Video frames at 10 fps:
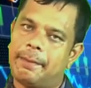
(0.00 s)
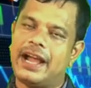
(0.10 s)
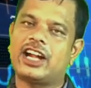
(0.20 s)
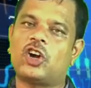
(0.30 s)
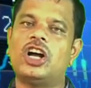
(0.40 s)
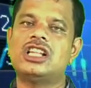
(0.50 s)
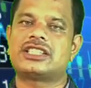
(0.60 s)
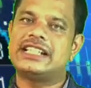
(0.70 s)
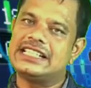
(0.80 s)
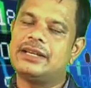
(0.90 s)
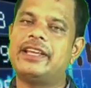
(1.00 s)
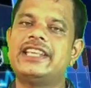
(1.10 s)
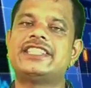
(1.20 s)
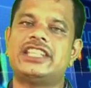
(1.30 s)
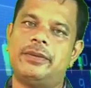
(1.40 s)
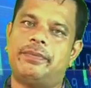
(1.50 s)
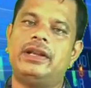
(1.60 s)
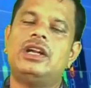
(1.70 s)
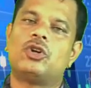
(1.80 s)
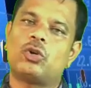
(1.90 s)
by calls. It is a very cheap
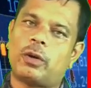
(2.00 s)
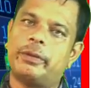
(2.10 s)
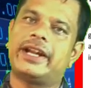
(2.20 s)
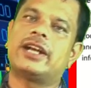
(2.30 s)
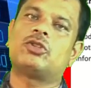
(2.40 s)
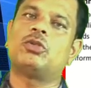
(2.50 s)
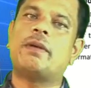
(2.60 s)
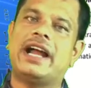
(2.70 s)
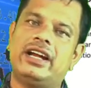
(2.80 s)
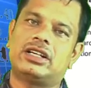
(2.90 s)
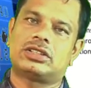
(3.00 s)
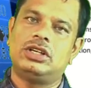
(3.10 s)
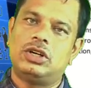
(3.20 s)
to communicate to buyers,